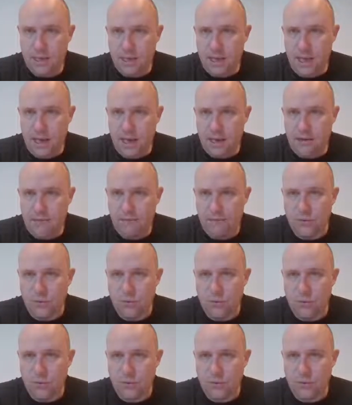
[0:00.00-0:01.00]
and
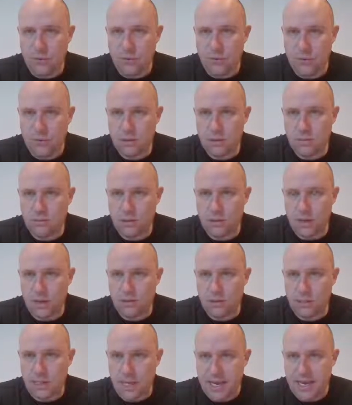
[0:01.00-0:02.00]
4 would
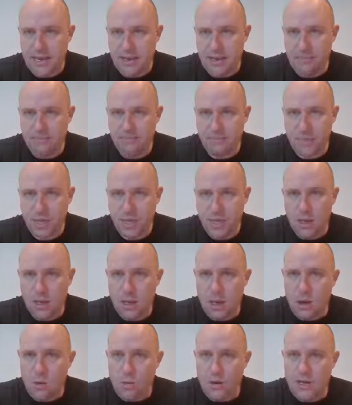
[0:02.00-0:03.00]
go together.
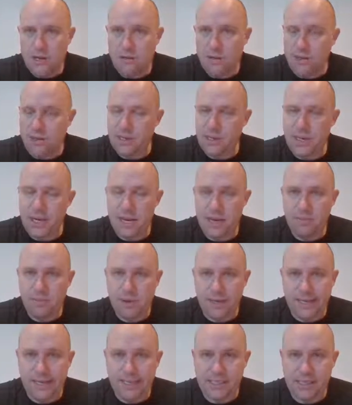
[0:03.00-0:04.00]
When you look at the
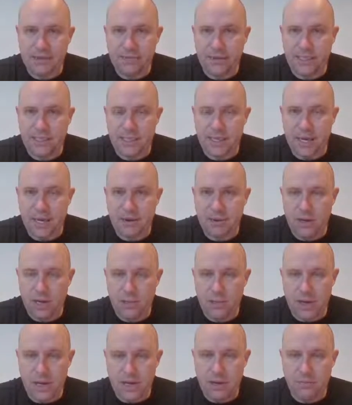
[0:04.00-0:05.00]
nearpod activity, they're not going
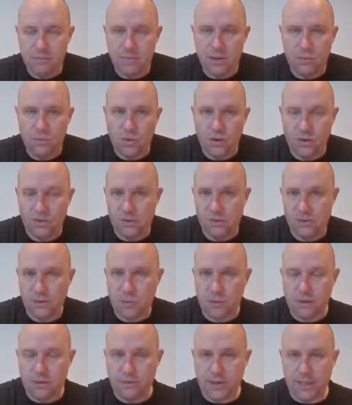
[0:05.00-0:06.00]
to be numbered 1 through
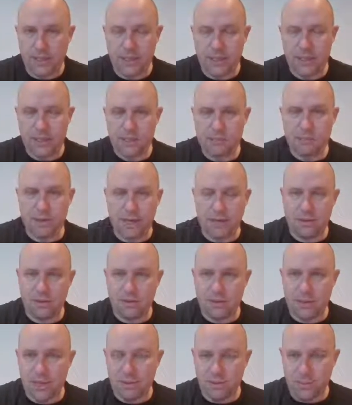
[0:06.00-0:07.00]
12 like this, but I
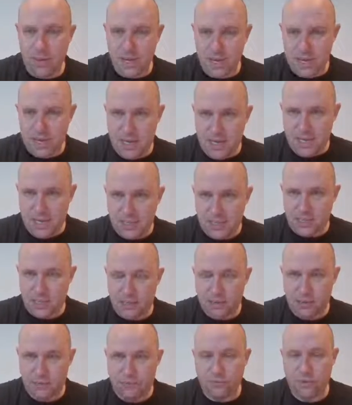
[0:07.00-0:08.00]
thought that would make it
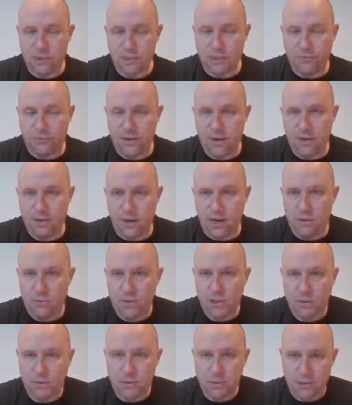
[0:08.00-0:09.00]
easiest for us to figure out
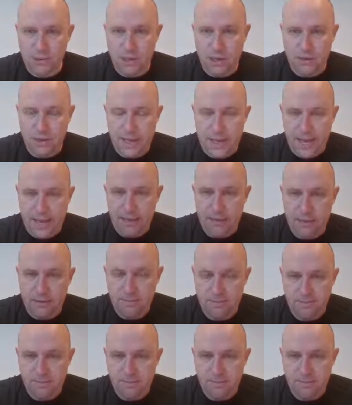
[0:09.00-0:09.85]
which ones go together.